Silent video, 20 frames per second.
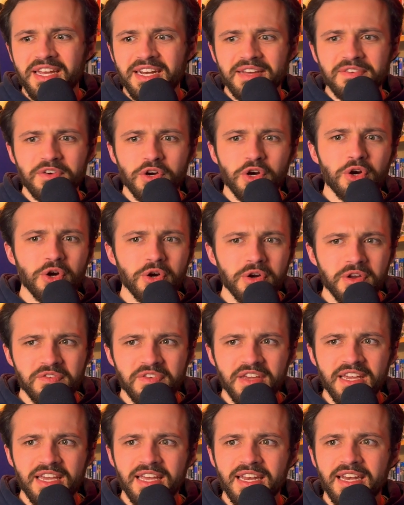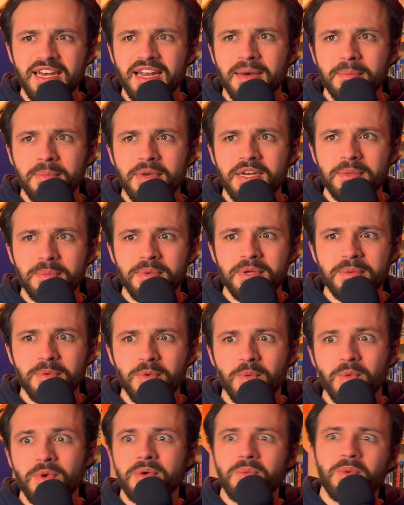I'd never heard of it. Not many
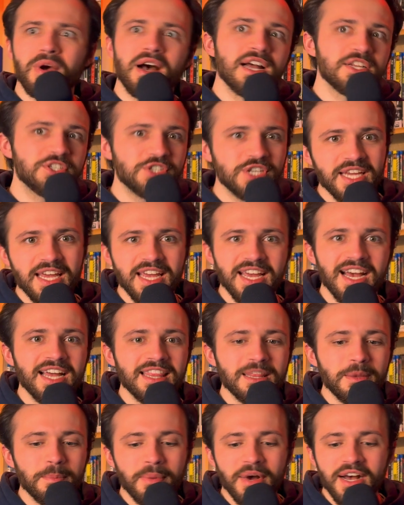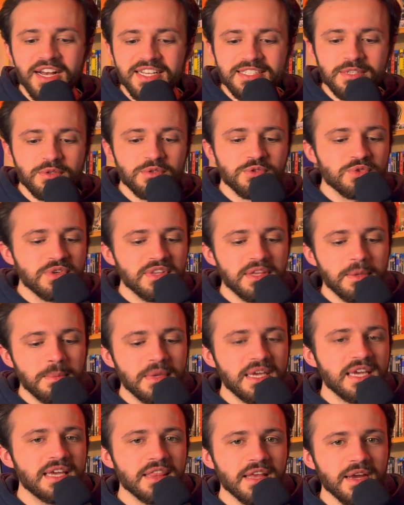people were watching it on the bus. It was really
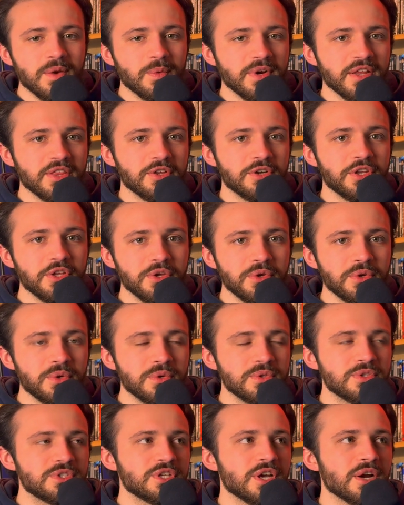me and like one other dude.